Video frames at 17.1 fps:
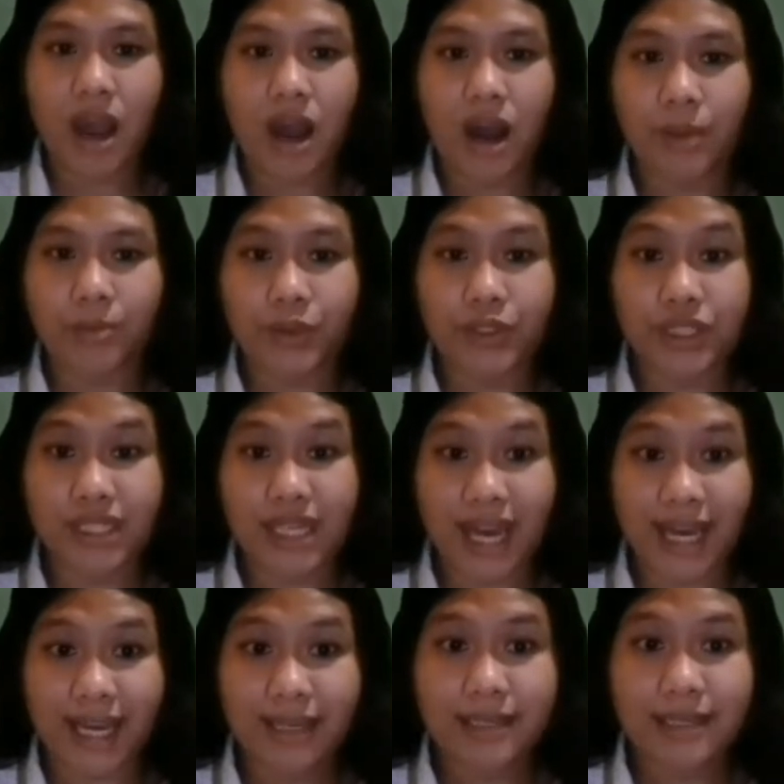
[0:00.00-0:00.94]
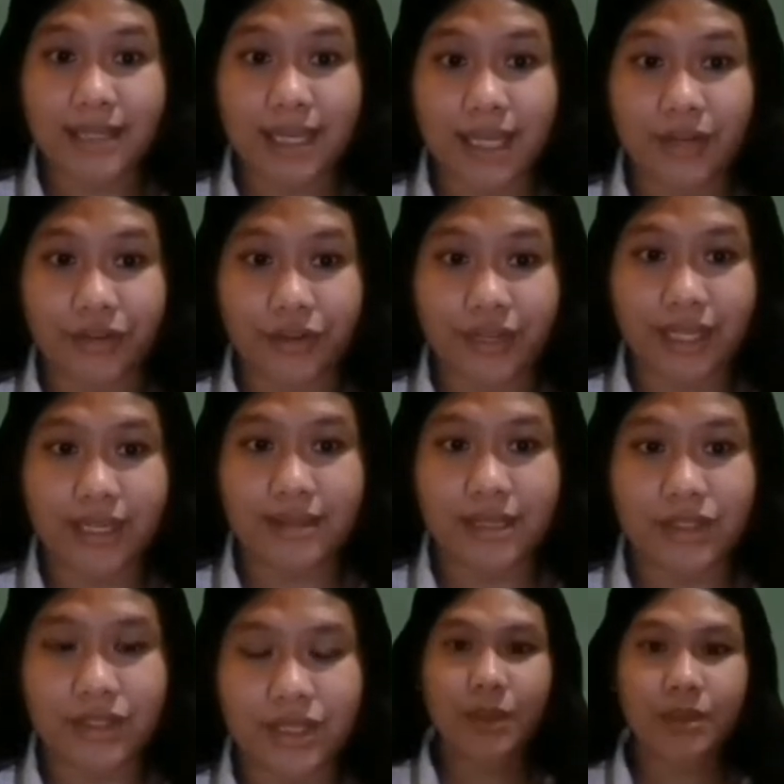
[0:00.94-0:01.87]
uh, prejudice and
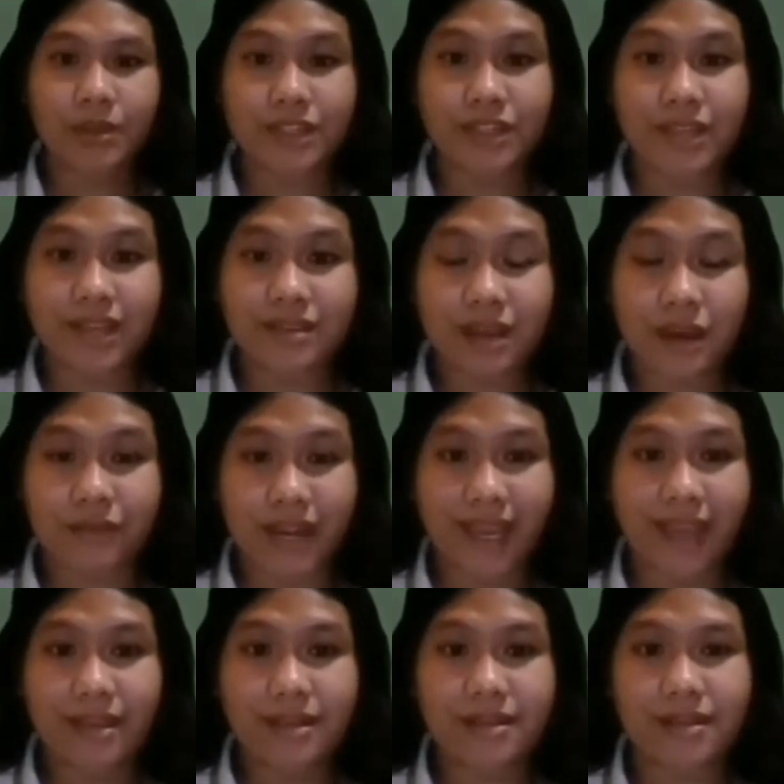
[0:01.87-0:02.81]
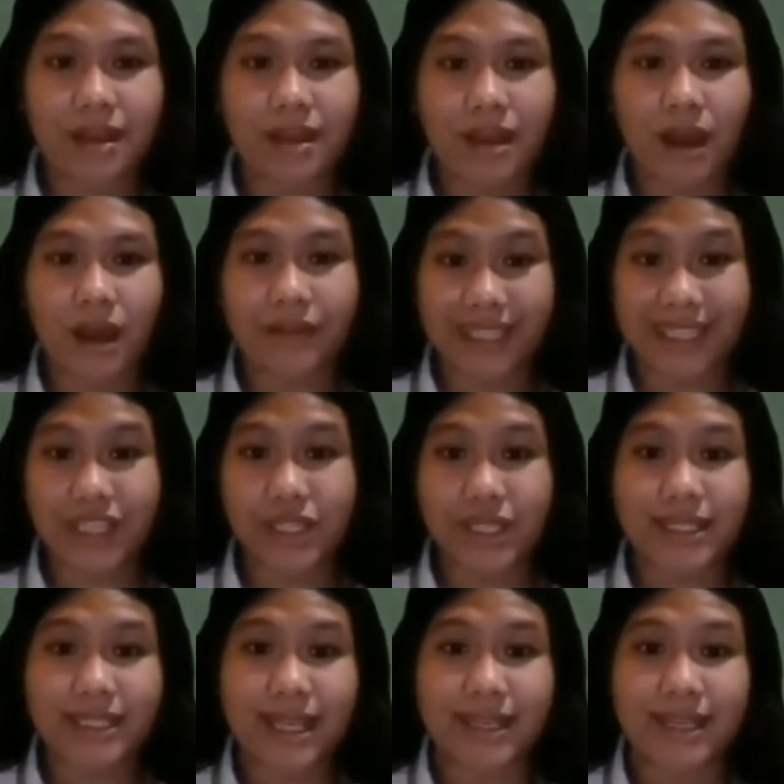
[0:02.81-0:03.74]
areas such, uh, such as race,
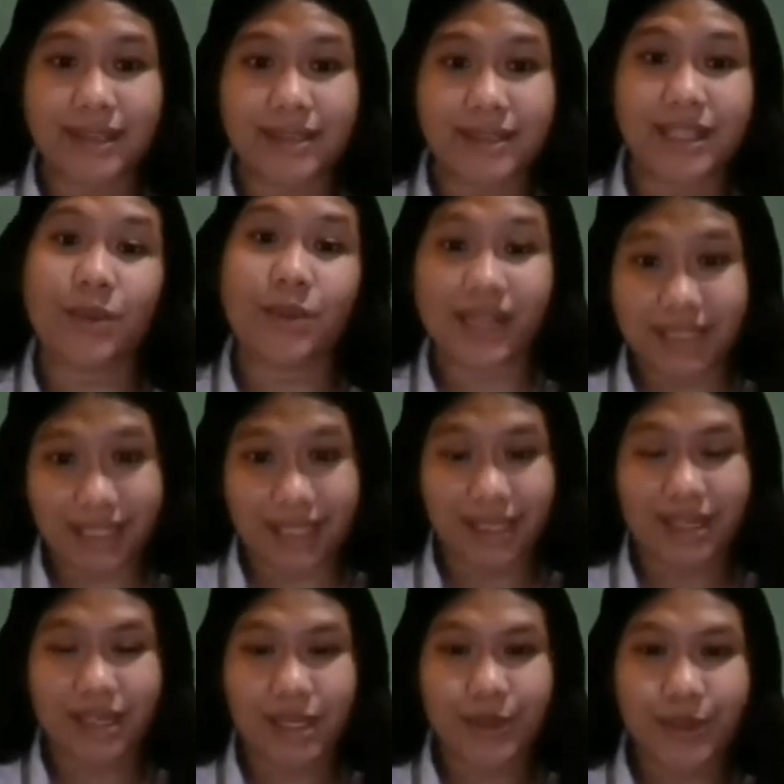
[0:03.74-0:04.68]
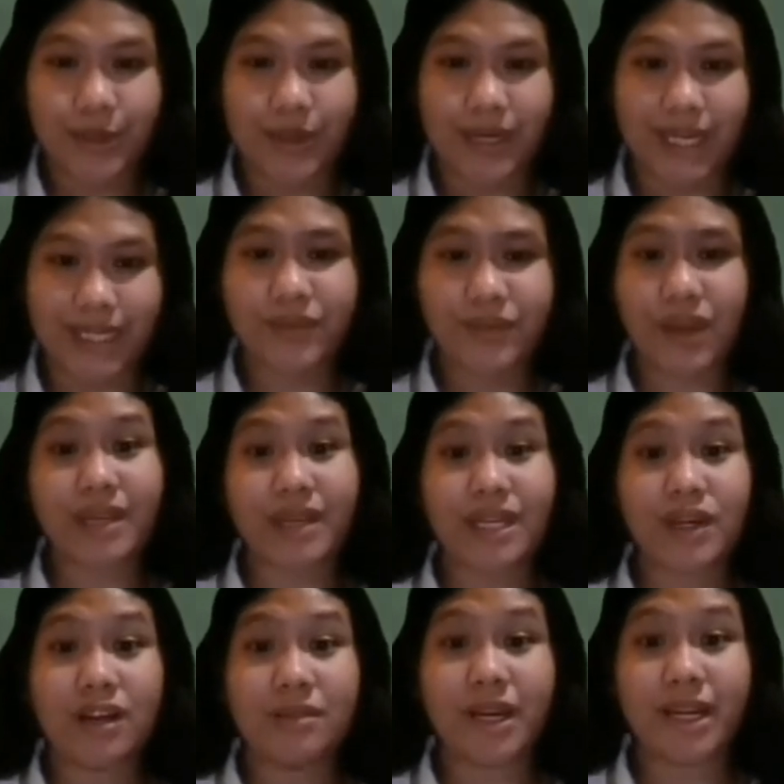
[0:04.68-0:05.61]
religions, and uh, sexuality. So uh, it is
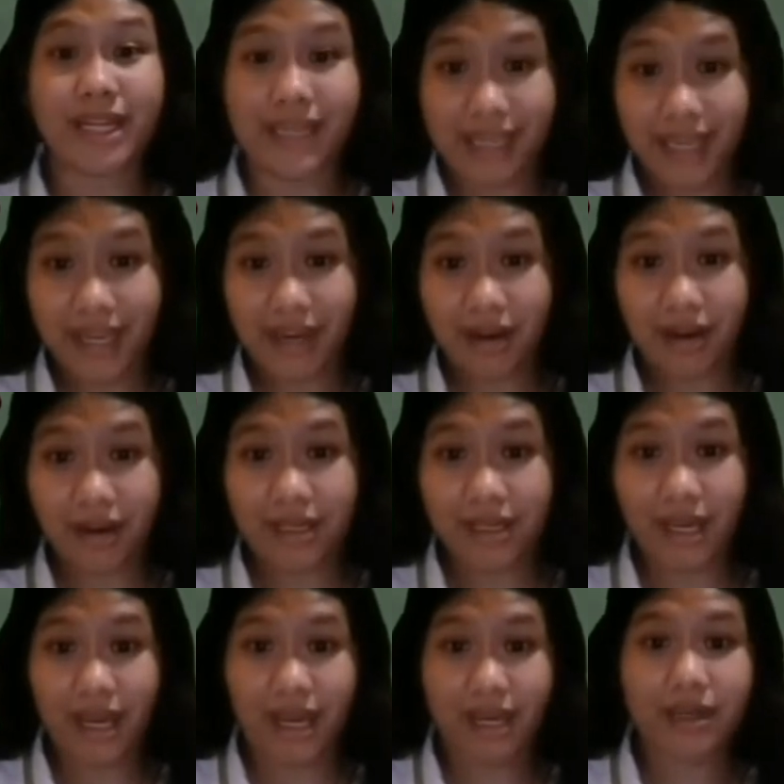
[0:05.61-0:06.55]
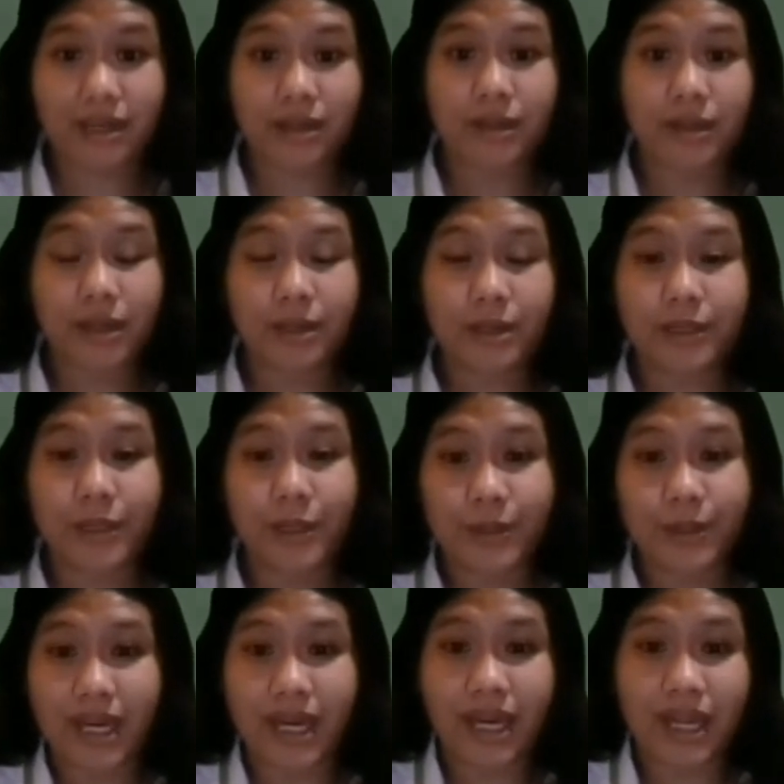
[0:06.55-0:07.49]
very common in here that we all
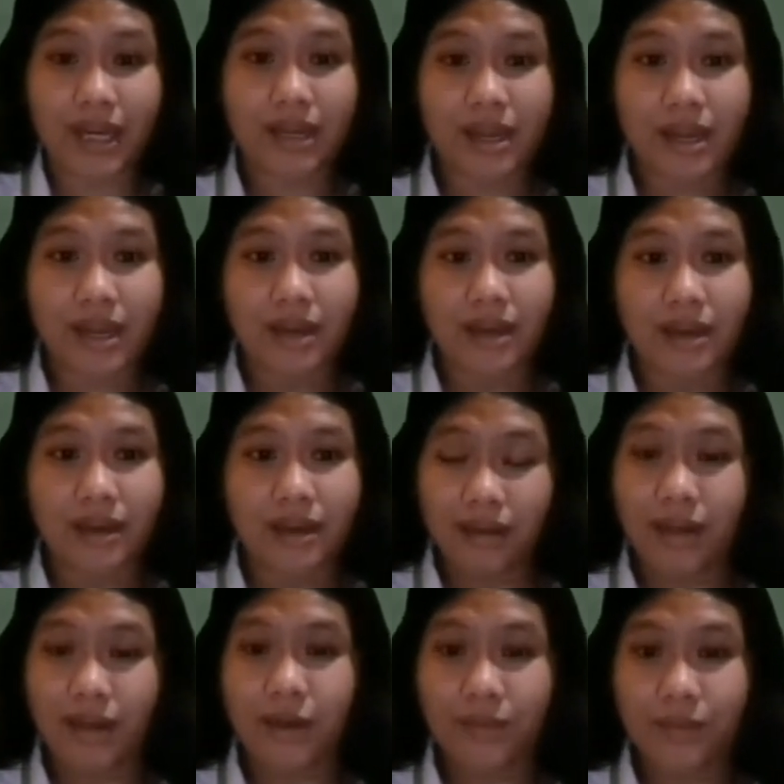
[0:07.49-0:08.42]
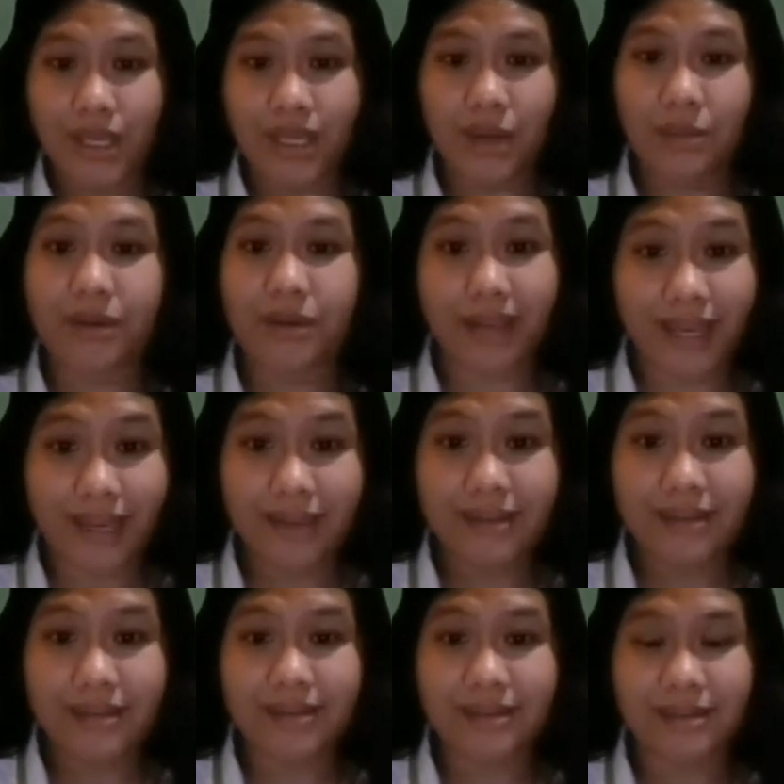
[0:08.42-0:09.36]
know that, you know, in our
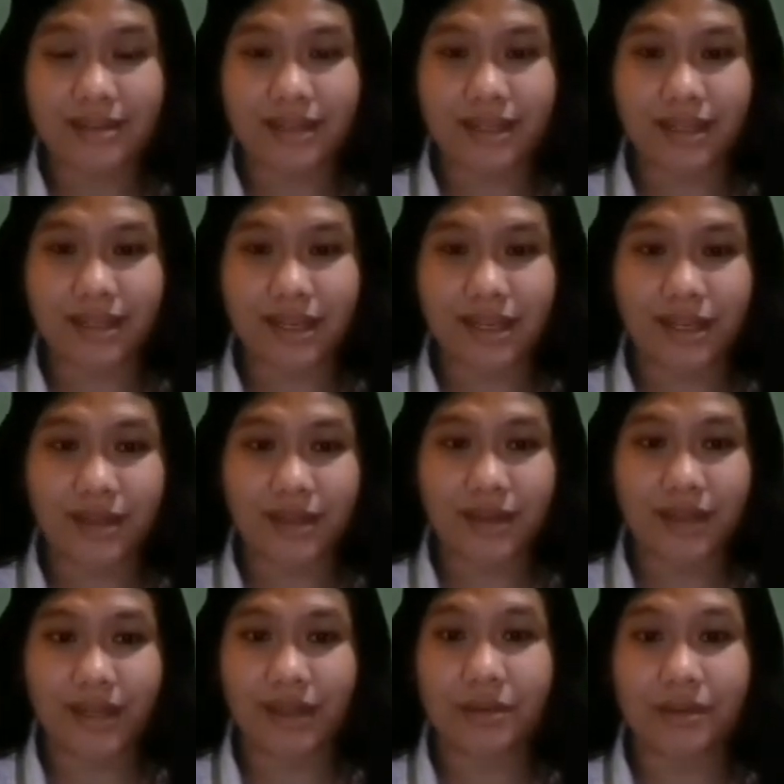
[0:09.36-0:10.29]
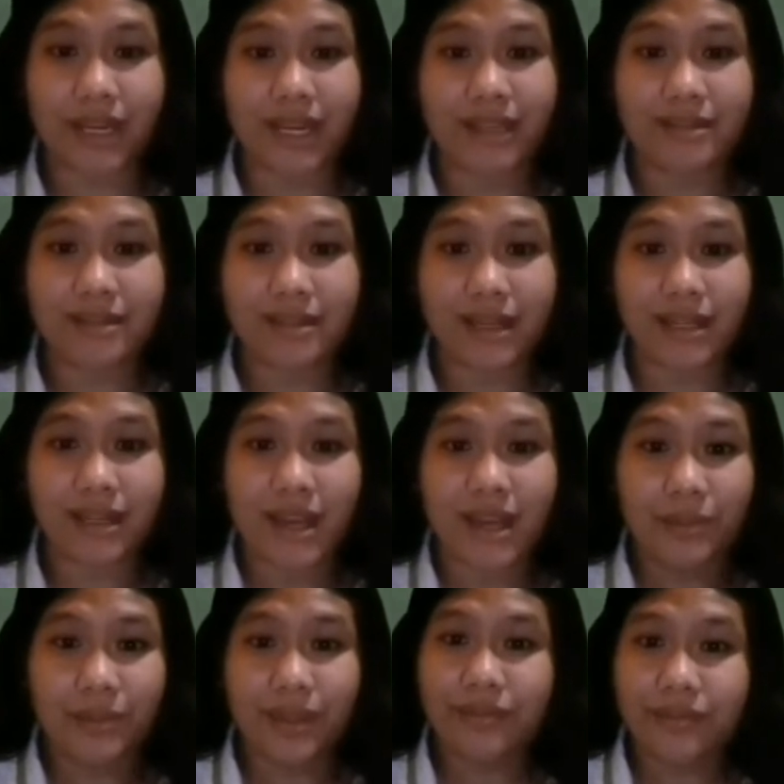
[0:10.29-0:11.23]
race, uh, you know, in our race that
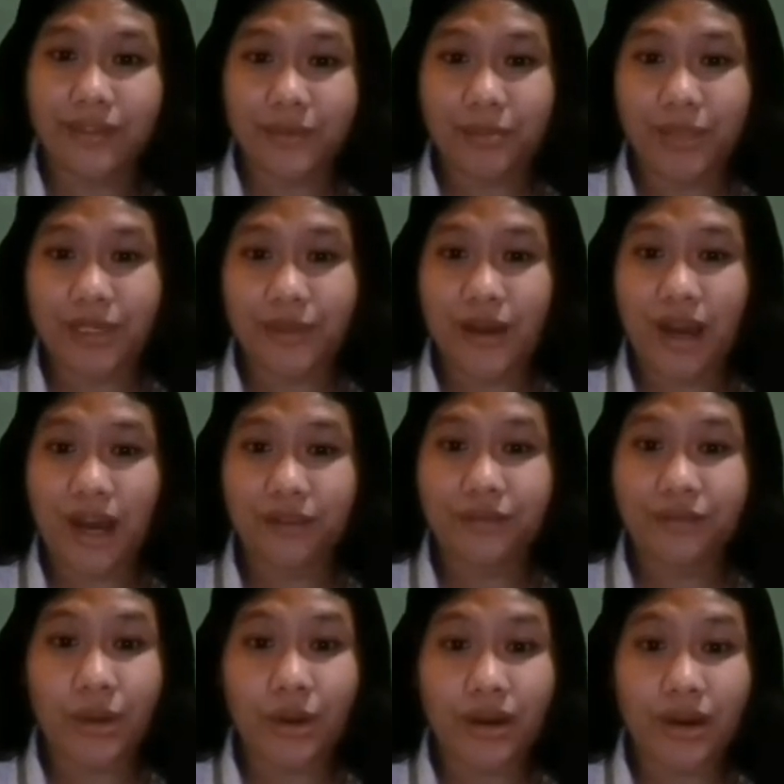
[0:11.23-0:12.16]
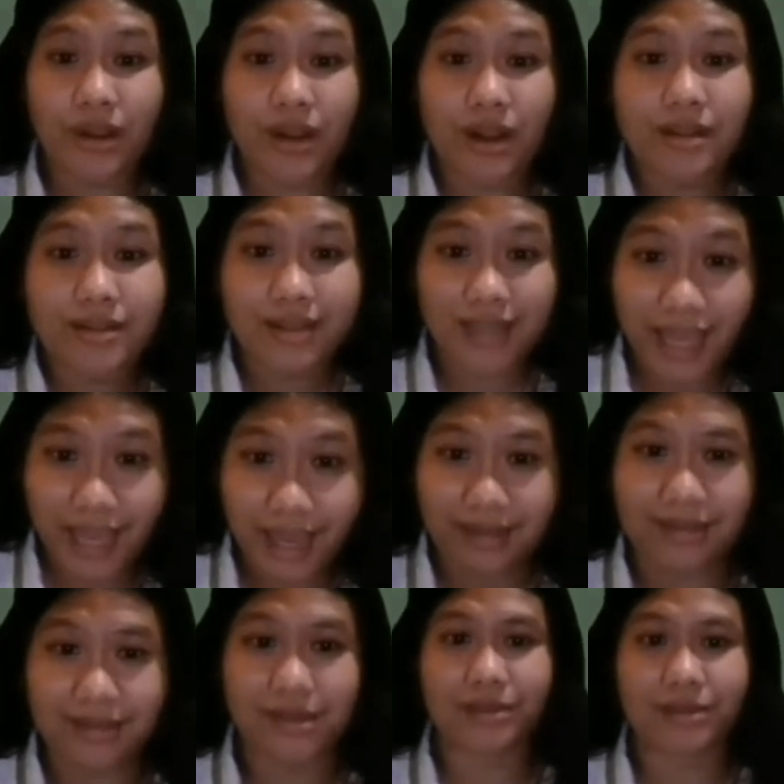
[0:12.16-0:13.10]
we Filipino have dark
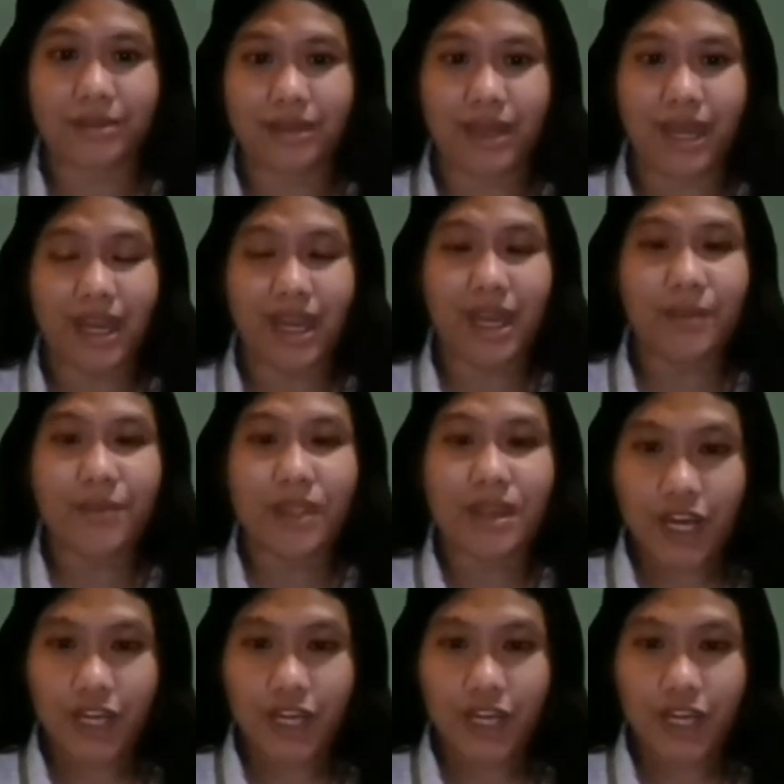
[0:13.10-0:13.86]
skins, okay?